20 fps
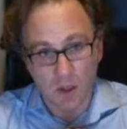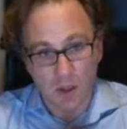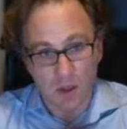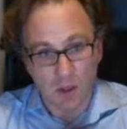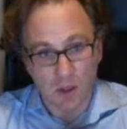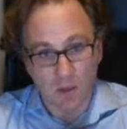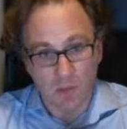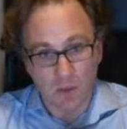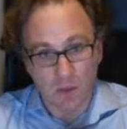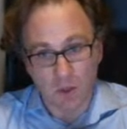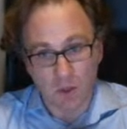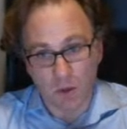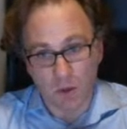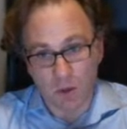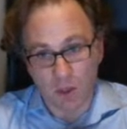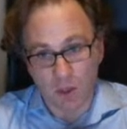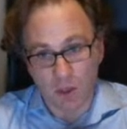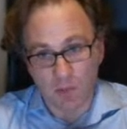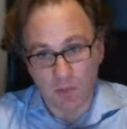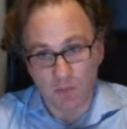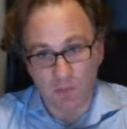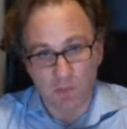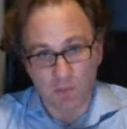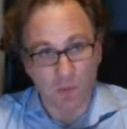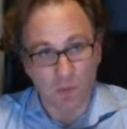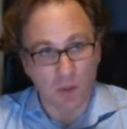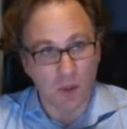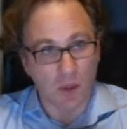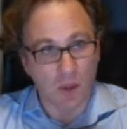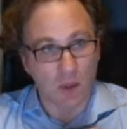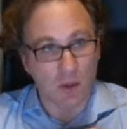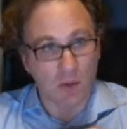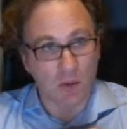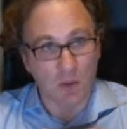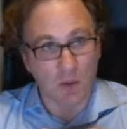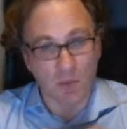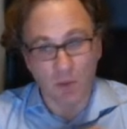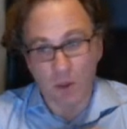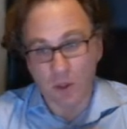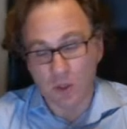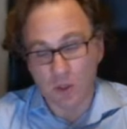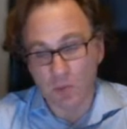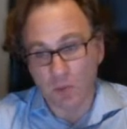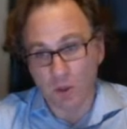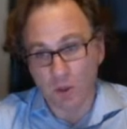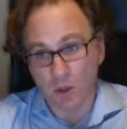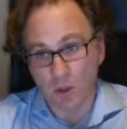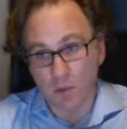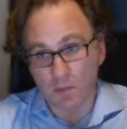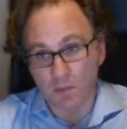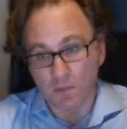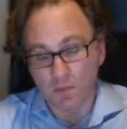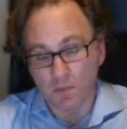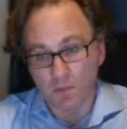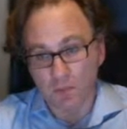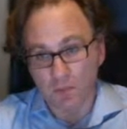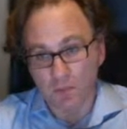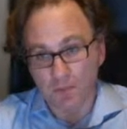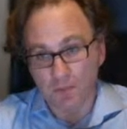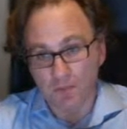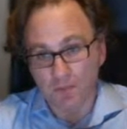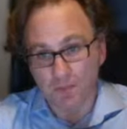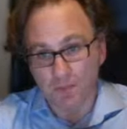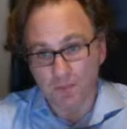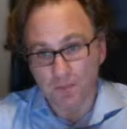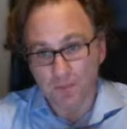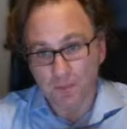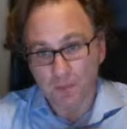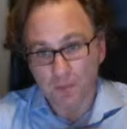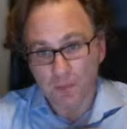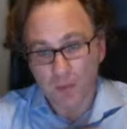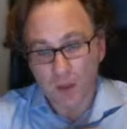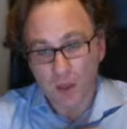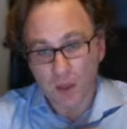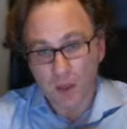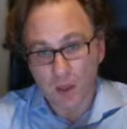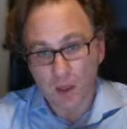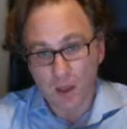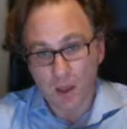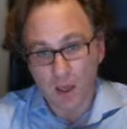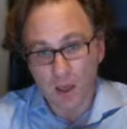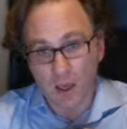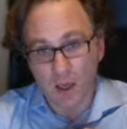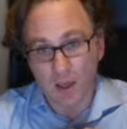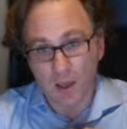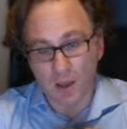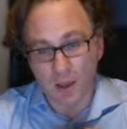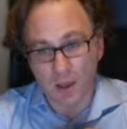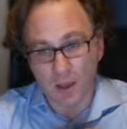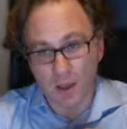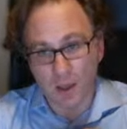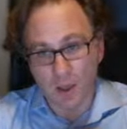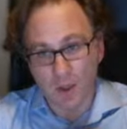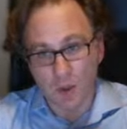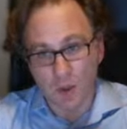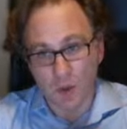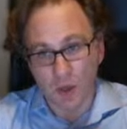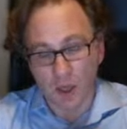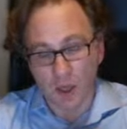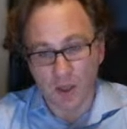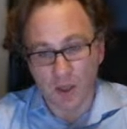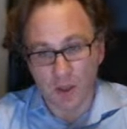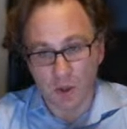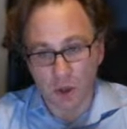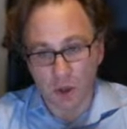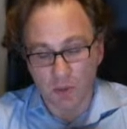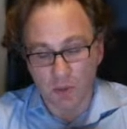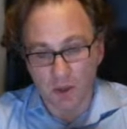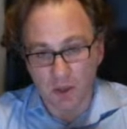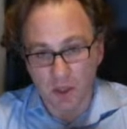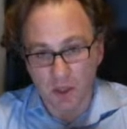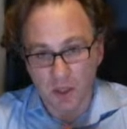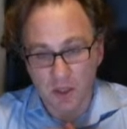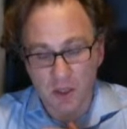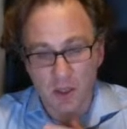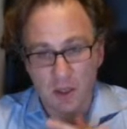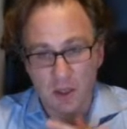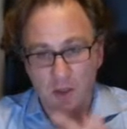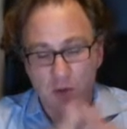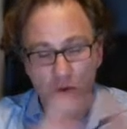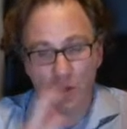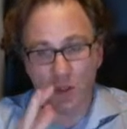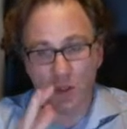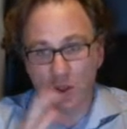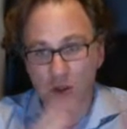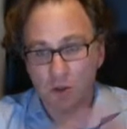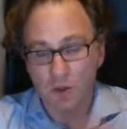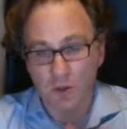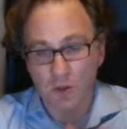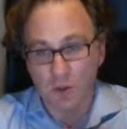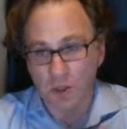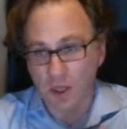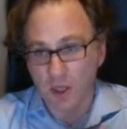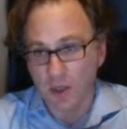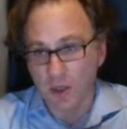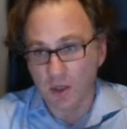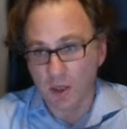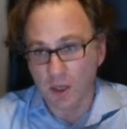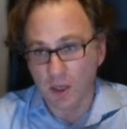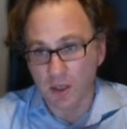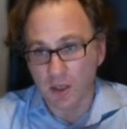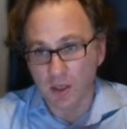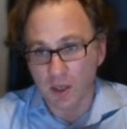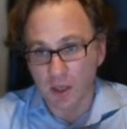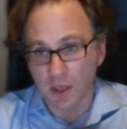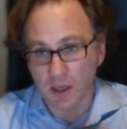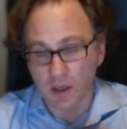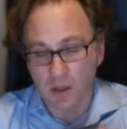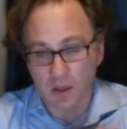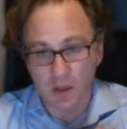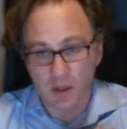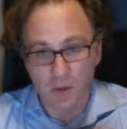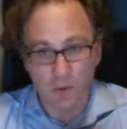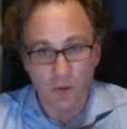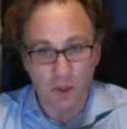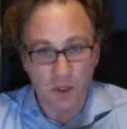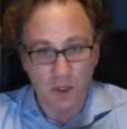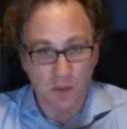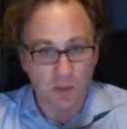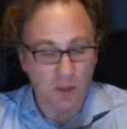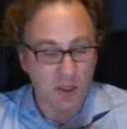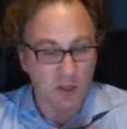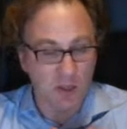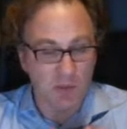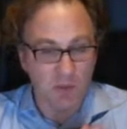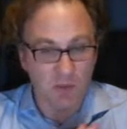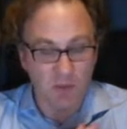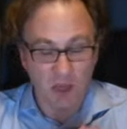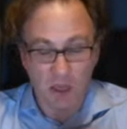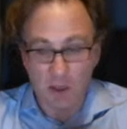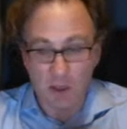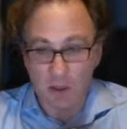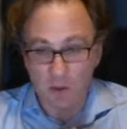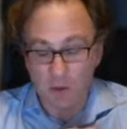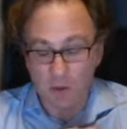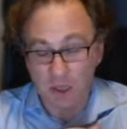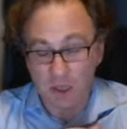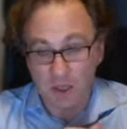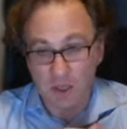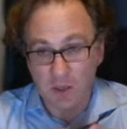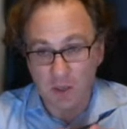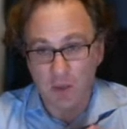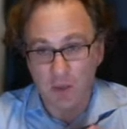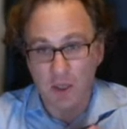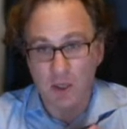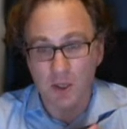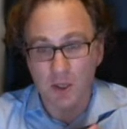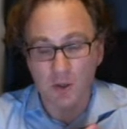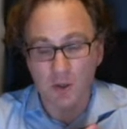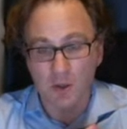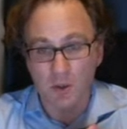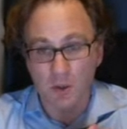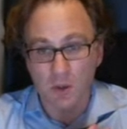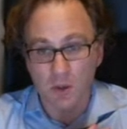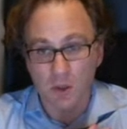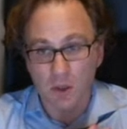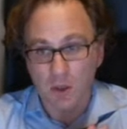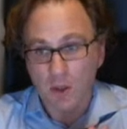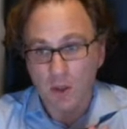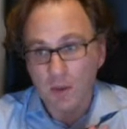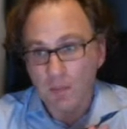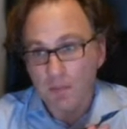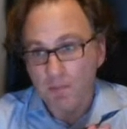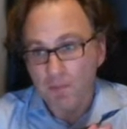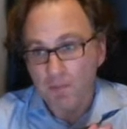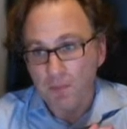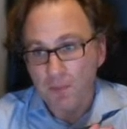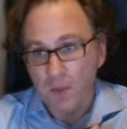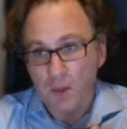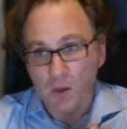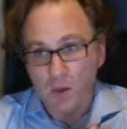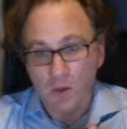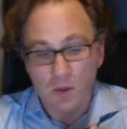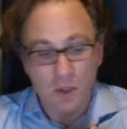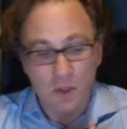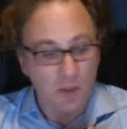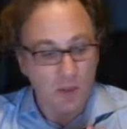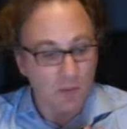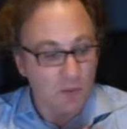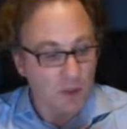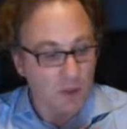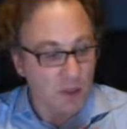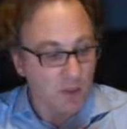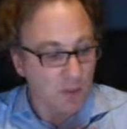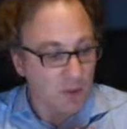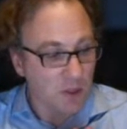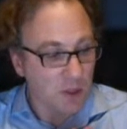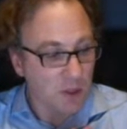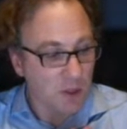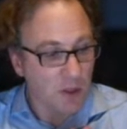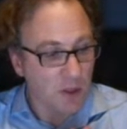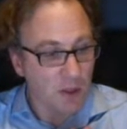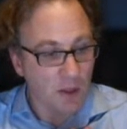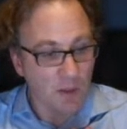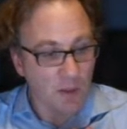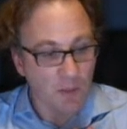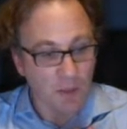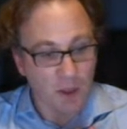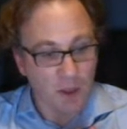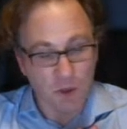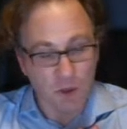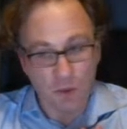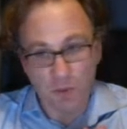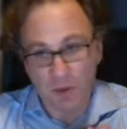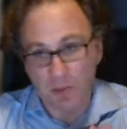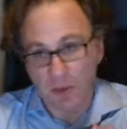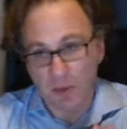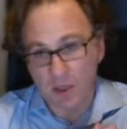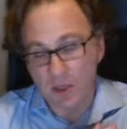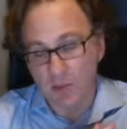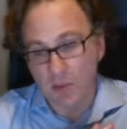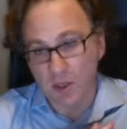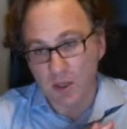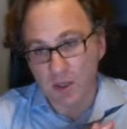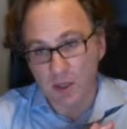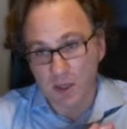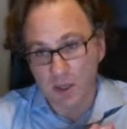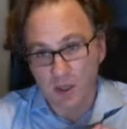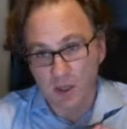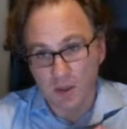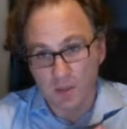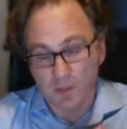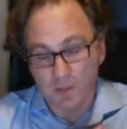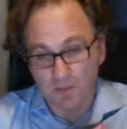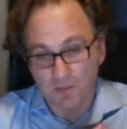in what's called the Potts model. And so you can determine this using certain techniques like quasi-maximum likelihood estimation or some entropy maximization